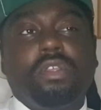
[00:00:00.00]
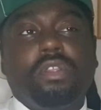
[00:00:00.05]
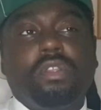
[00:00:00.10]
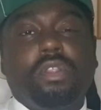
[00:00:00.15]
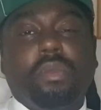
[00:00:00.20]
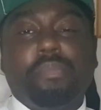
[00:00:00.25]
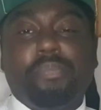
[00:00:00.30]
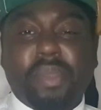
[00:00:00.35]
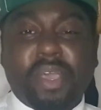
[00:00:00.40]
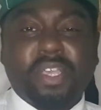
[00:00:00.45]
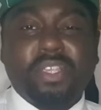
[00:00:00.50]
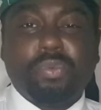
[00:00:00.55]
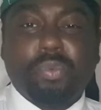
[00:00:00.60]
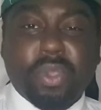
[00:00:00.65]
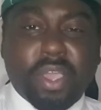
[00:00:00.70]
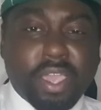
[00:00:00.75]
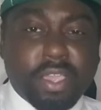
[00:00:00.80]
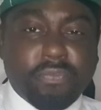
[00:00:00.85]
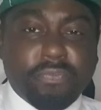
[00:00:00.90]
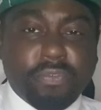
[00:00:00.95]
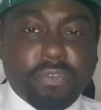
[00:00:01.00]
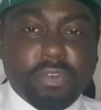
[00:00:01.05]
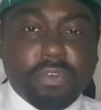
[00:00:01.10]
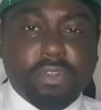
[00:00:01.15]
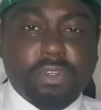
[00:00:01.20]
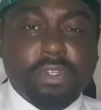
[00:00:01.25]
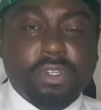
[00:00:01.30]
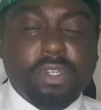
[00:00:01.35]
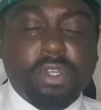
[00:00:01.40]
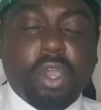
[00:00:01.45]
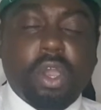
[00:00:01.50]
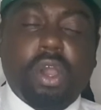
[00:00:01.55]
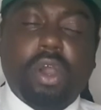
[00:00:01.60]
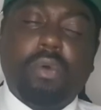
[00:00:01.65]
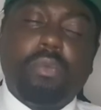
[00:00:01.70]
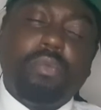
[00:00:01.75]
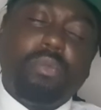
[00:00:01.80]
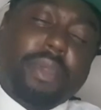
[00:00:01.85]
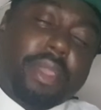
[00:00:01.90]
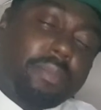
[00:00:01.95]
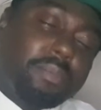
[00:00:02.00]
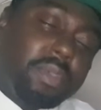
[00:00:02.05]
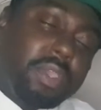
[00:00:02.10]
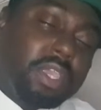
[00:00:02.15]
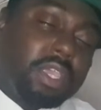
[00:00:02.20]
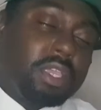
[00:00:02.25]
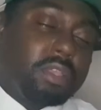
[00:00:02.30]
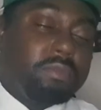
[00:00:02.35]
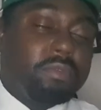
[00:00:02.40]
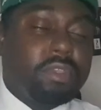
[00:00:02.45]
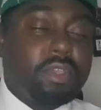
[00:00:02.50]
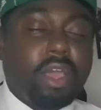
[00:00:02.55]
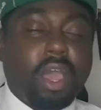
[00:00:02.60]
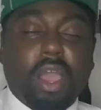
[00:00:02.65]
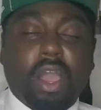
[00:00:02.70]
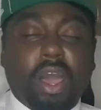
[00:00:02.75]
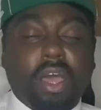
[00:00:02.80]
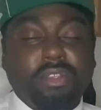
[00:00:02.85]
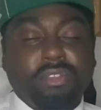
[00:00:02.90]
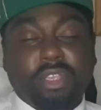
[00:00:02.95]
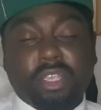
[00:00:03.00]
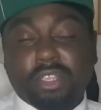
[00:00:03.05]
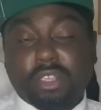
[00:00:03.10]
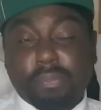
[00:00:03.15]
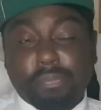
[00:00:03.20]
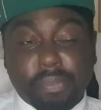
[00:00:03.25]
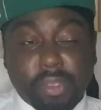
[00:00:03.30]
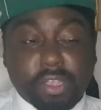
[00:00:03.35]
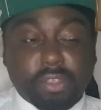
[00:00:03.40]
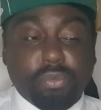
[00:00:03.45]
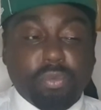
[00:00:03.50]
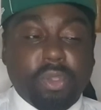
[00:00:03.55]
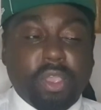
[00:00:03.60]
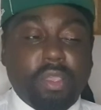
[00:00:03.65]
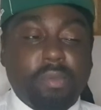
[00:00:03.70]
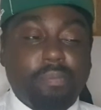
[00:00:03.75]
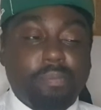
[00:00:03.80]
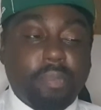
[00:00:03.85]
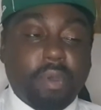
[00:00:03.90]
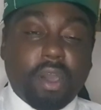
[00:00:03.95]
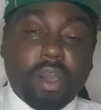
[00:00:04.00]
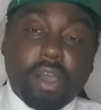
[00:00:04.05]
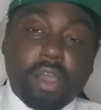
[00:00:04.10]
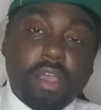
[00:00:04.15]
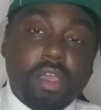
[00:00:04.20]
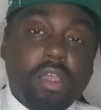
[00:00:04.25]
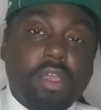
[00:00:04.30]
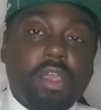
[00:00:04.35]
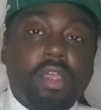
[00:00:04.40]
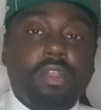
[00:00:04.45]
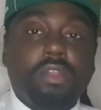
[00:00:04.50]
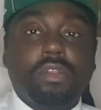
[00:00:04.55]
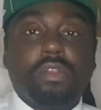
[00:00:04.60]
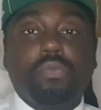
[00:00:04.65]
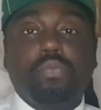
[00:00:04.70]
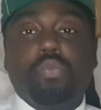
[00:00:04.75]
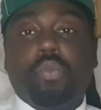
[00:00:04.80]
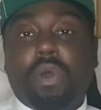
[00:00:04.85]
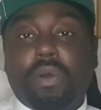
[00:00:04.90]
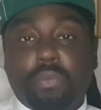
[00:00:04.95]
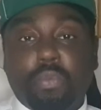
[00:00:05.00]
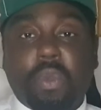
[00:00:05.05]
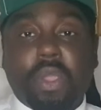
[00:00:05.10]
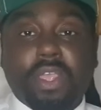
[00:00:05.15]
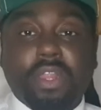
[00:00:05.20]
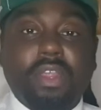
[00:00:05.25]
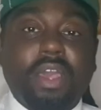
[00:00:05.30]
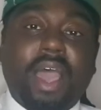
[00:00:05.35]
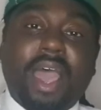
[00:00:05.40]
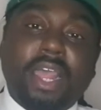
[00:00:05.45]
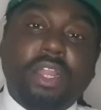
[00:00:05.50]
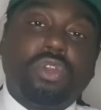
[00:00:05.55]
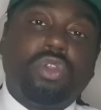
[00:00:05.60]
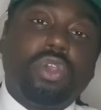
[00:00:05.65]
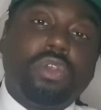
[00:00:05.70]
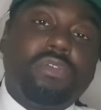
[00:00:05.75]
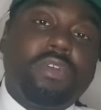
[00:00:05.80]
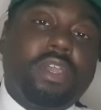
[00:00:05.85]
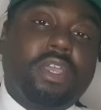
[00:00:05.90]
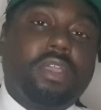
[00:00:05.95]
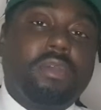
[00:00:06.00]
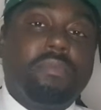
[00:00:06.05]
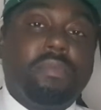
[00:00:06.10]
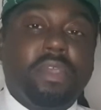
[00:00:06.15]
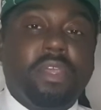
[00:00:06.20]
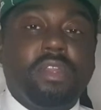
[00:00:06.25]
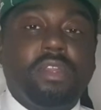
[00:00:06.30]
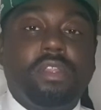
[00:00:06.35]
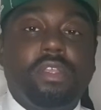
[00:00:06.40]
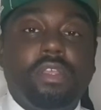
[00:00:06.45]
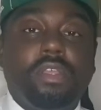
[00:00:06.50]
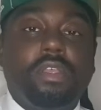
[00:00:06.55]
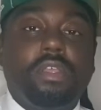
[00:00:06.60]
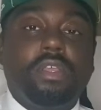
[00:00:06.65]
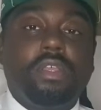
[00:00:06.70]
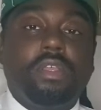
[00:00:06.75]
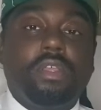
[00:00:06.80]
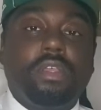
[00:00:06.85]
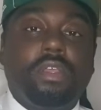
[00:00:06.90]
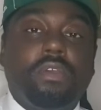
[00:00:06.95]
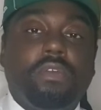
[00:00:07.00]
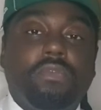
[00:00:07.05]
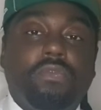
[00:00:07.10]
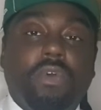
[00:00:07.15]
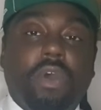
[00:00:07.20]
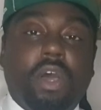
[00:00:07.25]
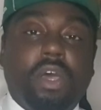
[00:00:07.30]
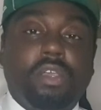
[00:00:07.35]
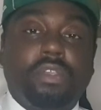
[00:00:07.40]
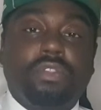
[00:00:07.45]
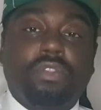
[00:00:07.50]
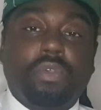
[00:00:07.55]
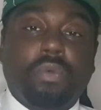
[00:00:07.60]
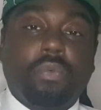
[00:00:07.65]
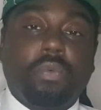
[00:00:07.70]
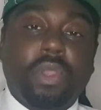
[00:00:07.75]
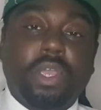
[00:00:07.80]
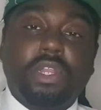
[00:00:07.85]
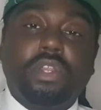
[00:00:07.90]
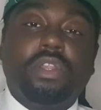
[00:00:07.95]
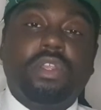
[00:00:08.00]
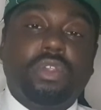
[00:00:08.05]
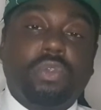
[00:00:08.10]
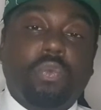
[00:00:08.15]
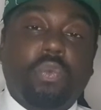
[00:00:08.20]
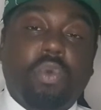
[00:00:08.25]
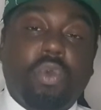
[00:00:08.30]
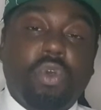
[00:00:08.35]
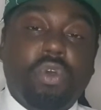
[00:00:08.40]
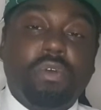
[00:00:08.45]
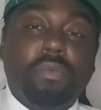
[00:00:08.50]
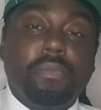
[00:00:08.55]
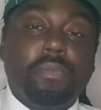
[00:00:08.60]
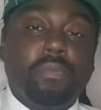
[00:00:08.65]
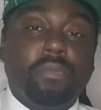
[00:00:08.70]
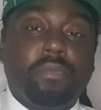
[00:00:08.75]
the best way, maybe I can't say it's the best way, but one way that I do recommend for us to win this war